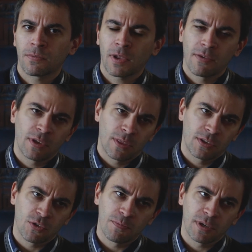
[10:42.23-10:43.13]
having
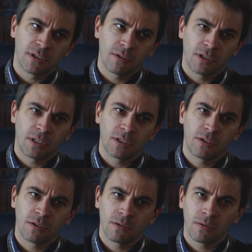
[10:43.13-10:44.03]
this
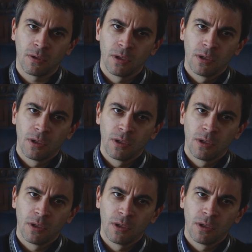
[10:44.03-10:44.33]
opportunity